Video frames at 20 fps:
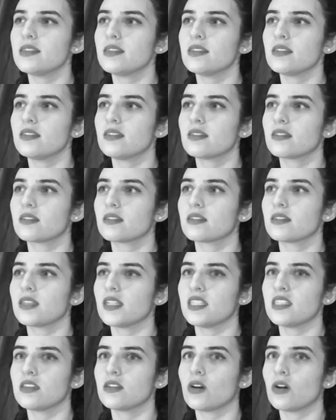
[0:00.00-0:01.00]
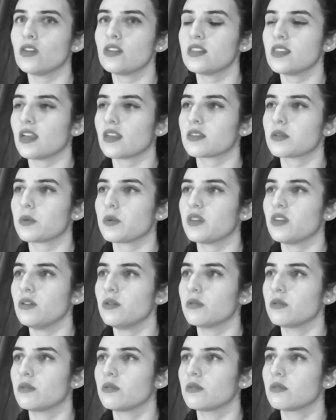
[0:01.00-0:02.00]
I didn't get in contact
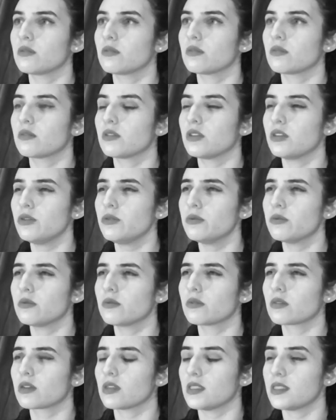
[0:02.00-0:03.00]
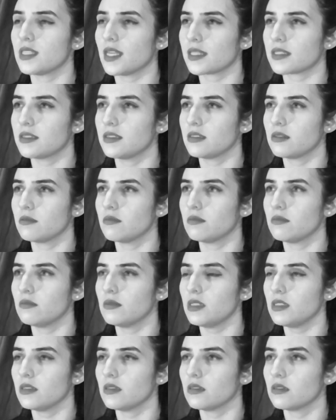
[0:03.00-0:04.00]
with you. You contacted
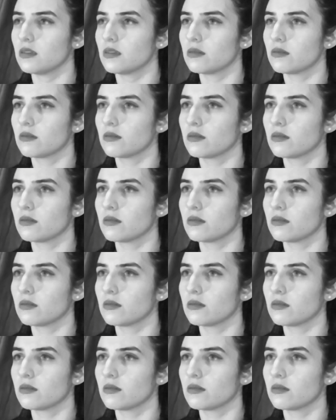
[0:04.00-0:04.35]
me.